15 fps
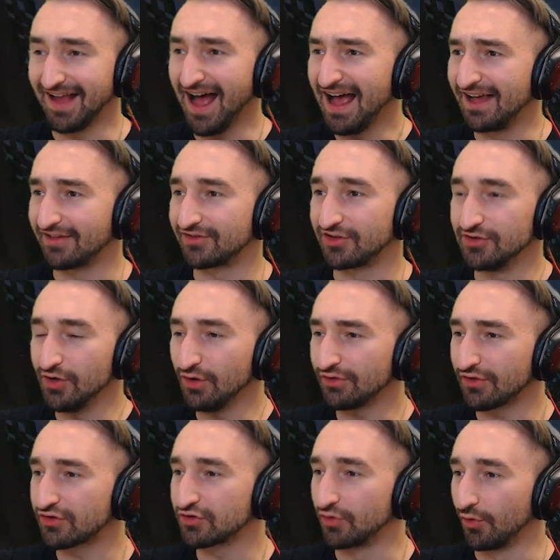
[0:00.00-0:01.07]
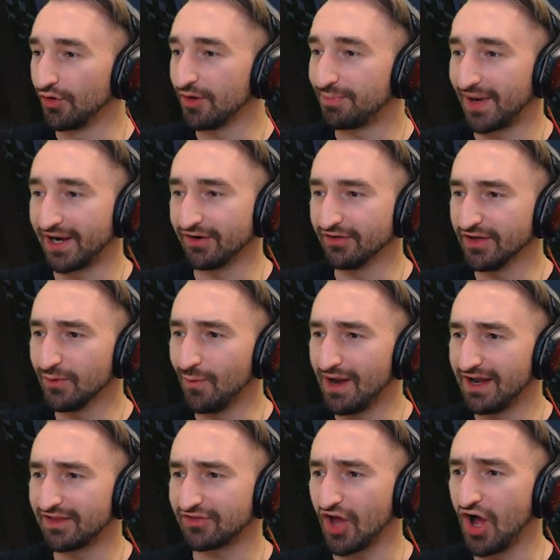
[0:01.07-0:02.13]
Hey guys, did you know the sword apparently
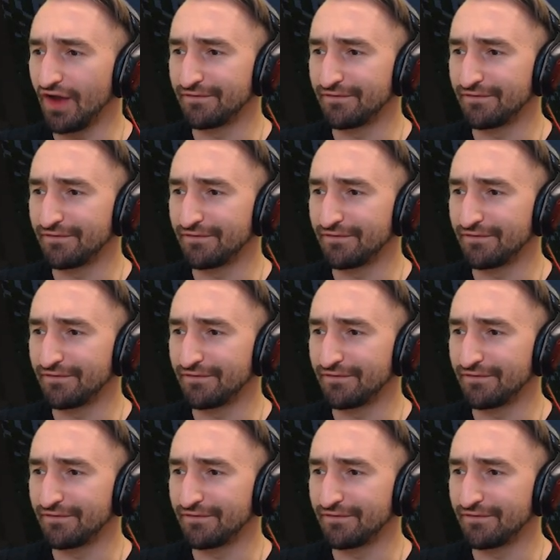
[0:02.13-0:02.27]
when it's